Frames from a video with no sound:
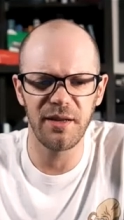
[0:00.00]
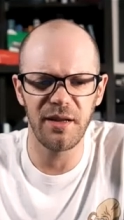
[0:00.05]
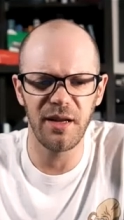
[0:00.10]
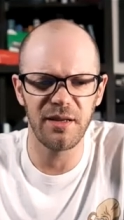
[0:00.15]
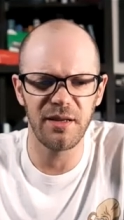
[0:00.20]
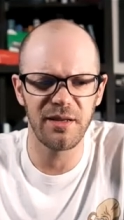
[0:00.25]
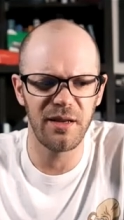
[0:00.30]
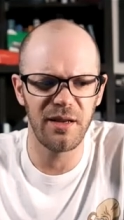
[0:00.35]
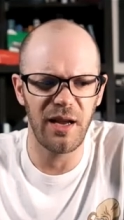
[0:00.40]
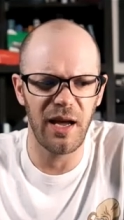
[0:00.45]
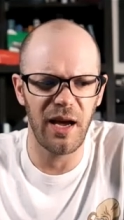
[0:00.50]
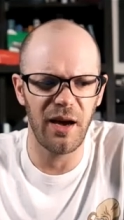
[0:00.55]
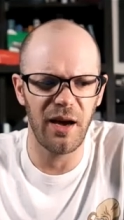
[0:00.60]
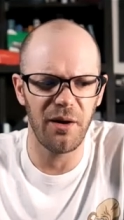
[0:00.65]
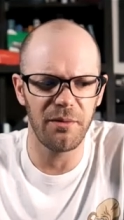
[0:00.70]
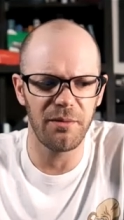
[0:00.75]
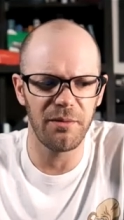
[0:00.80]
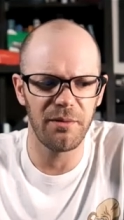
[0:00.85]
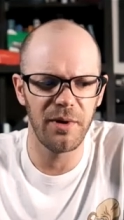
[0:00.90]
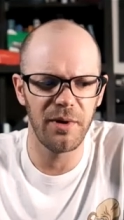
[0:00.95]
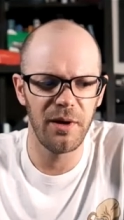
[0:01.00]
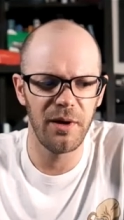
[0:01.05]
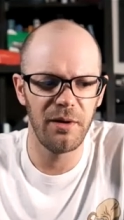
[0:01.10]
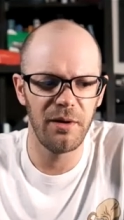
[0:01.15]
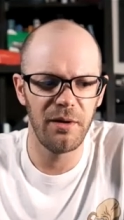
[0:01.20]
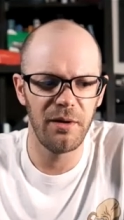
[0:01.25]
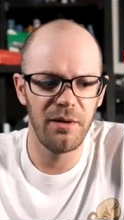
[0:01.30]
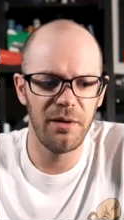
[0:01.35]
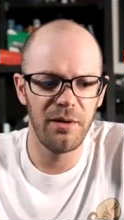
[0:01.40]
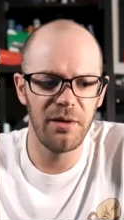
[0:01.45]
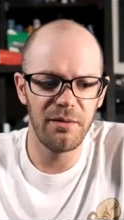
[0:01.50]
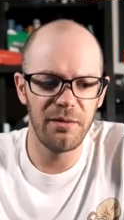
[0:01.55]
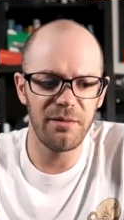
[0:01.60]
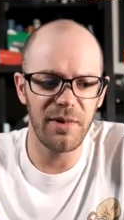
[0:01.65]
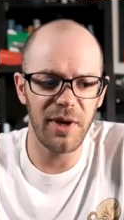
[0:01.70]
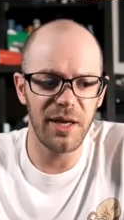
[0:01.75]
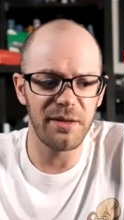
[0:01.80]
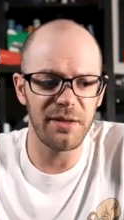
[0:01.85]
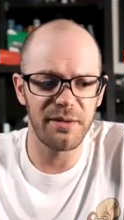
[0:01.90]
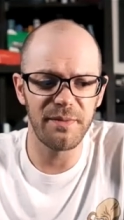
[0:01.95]
this, and now
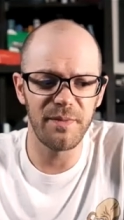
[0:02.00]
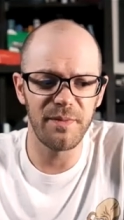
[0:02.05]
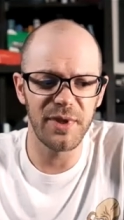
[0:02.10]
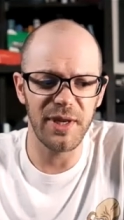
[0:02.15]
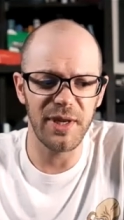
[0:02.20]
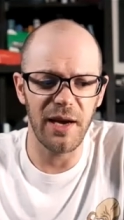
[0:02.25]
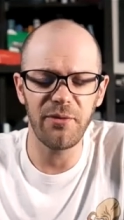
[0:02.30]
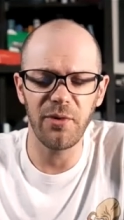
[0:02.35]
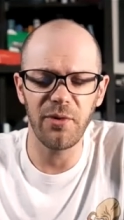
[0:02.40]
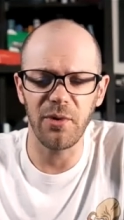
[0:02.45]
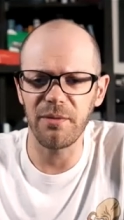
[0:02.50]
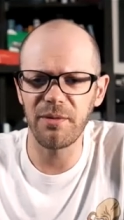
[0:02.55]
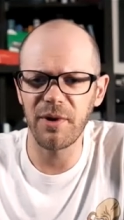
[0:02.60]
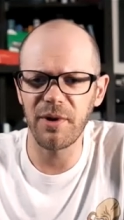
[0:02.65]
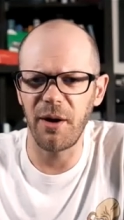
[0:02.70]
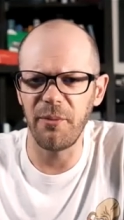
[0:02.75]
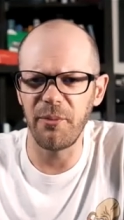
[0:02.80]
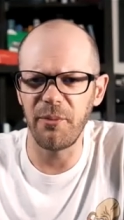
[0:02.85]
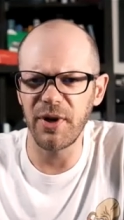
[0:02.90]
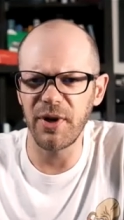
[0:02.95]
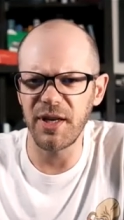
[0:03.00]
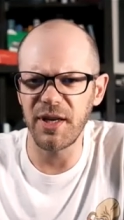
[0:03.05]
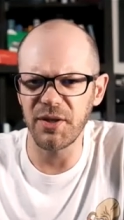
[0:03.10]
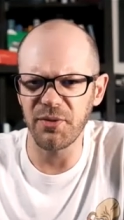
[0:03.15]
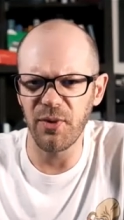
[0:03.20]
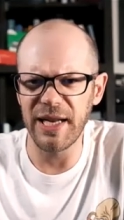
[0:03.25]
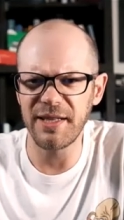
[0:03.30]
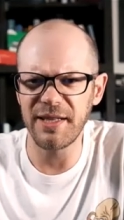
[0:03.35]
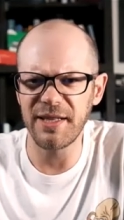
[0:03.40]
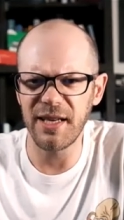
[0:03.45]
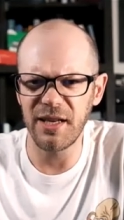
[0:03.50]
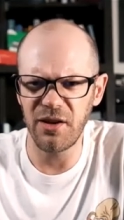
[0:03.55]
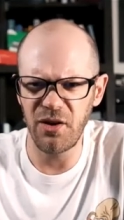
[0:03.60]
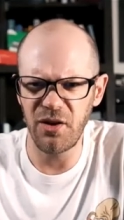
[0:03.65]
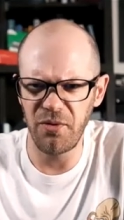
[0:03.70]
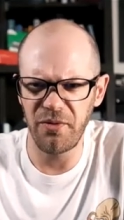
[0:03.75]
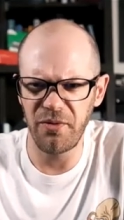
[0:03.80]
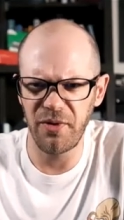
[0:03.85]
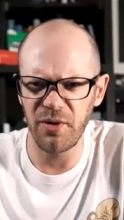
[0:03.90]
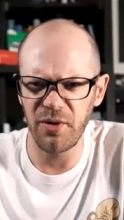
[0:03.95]
there's several companies releasing
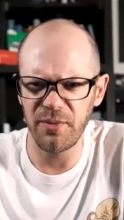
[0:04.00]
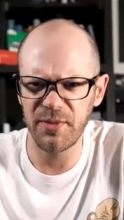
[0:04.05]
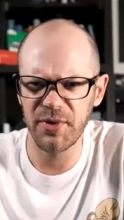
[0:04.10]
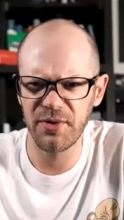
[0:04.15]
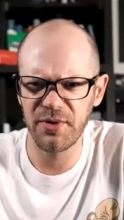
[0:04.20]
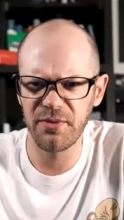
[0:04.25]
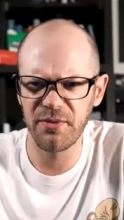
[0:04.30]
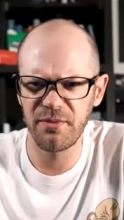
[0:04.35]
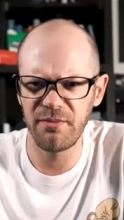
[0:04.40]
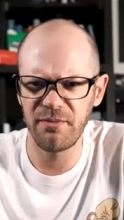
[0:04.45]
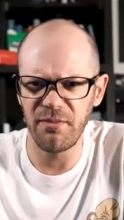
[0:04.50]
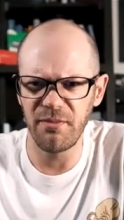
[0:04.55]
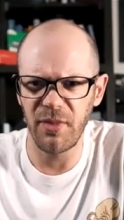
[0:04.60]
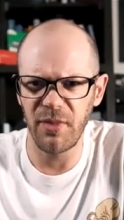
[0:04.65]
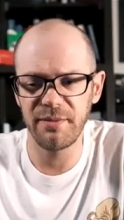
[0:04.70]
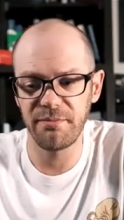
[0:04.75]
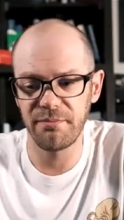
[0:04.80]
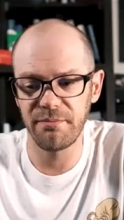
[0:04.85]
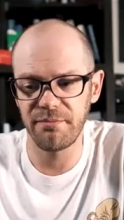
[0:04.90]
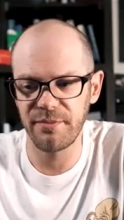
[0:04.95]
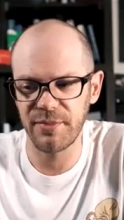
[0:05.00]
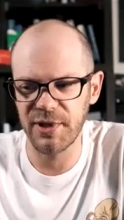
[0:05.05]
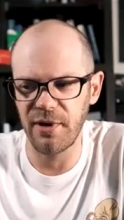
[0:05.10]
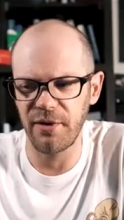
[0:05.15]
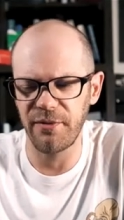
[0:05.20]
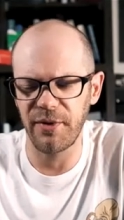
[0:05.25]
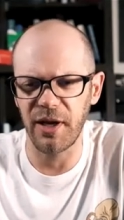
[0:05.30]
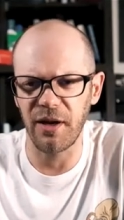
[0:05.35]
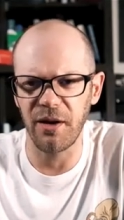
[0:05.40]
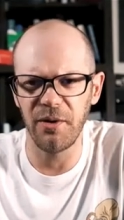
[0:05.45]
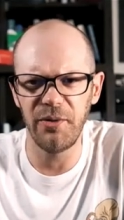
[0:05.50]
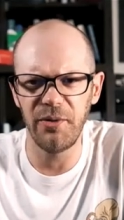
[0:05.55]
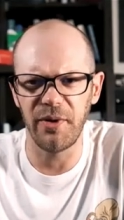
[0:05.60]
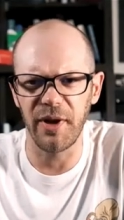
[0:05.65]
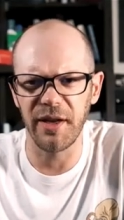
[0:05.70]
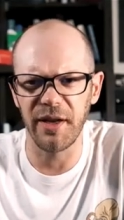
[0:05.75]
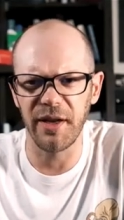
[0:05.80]
new films, myself included.